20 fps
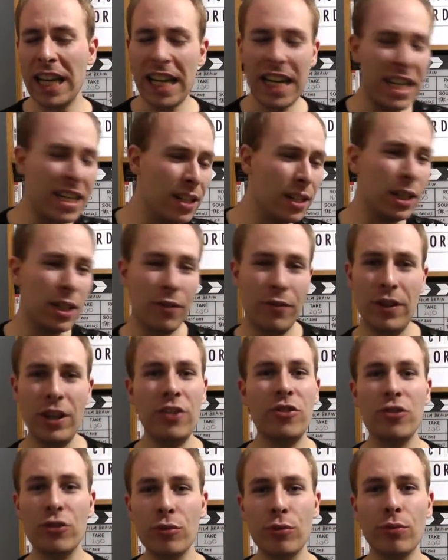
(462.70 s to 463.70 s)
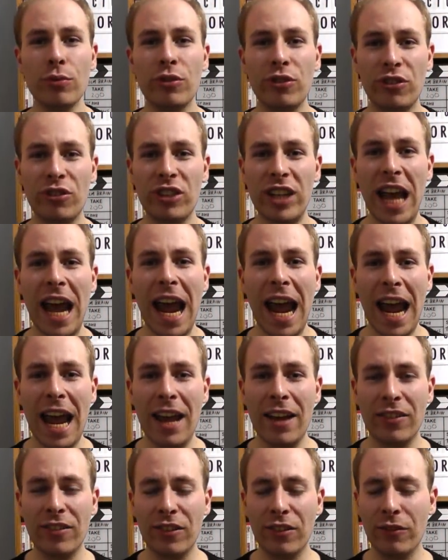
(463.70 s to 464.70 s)
individual
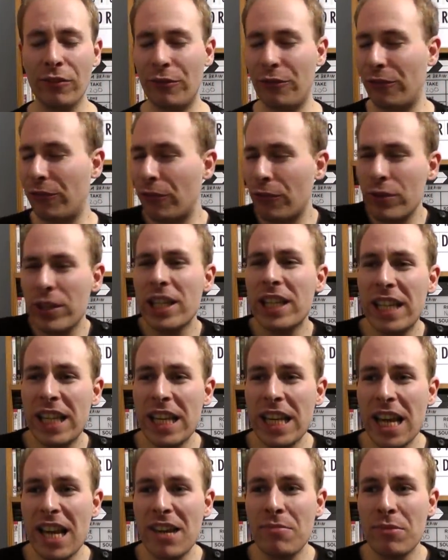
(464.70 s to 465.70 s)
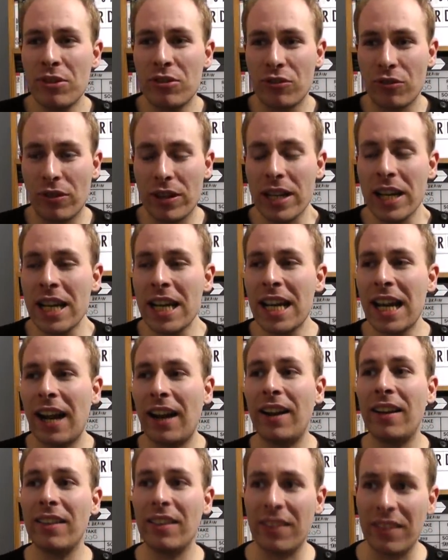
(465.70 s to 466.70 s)
scares and freaky imagery,
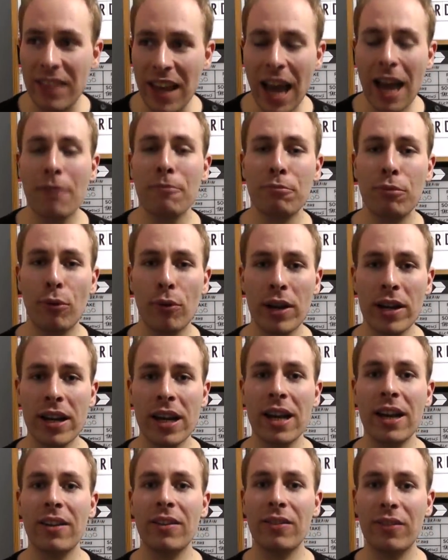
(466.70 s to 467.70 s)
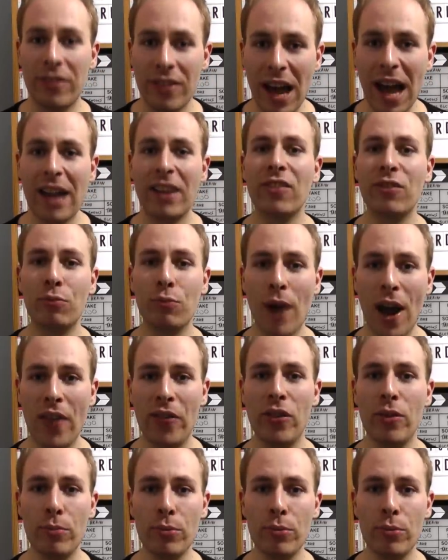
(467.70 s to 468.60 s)
and at that point, that's when the